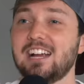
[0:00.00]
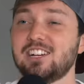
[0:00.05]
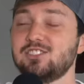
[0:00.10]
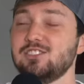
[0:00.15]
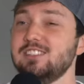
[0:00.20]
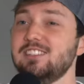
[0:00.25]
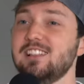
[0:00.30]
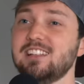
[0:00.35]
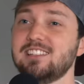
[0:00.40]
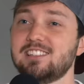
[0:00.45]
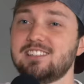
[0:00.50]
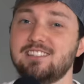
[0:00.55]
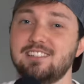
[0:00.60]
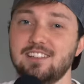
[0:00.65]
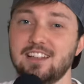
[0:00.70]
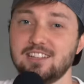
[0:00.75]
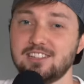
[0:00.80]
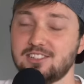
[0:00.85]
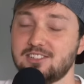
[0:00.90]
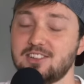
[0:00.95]
Actually, let's
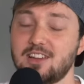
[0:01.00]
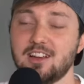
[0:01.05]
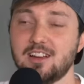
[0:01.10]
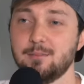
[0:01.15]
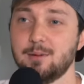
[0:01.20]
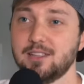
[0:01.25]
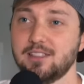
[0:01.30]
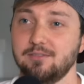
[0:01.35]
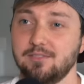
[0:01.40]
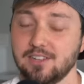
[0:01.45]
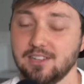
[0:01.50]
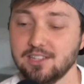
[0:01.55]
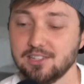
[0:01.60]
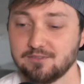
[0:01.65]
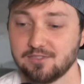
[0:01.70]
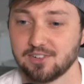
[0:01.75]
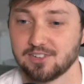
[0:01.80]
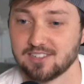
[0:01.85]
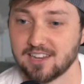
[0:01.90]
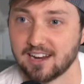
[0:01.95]
talk about the villains for a